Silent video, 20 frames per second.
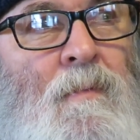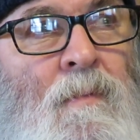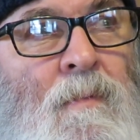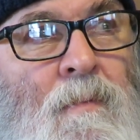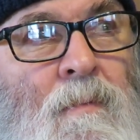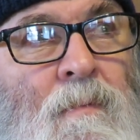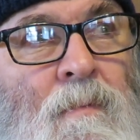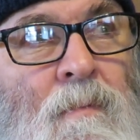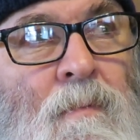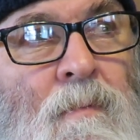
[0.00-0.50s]

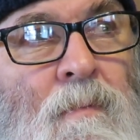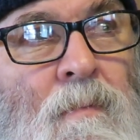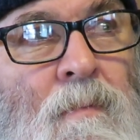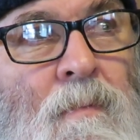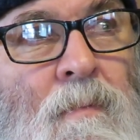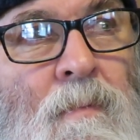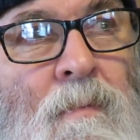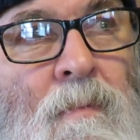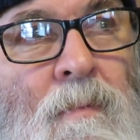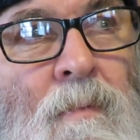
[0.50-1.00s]

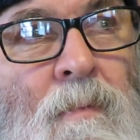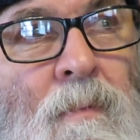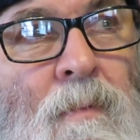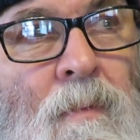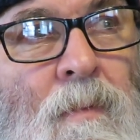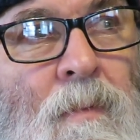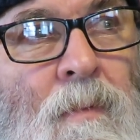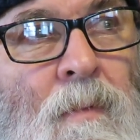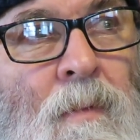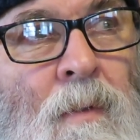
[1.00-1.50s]

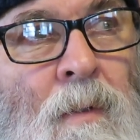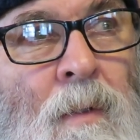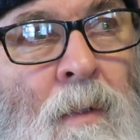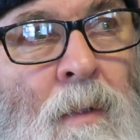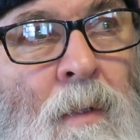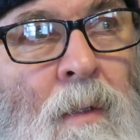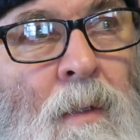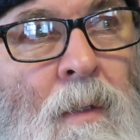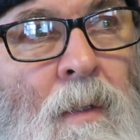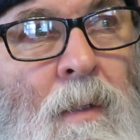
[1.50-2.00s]

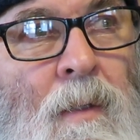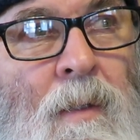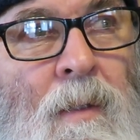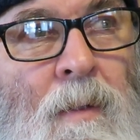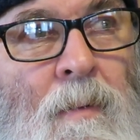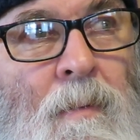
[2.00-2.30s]
No one is speaking in this clip.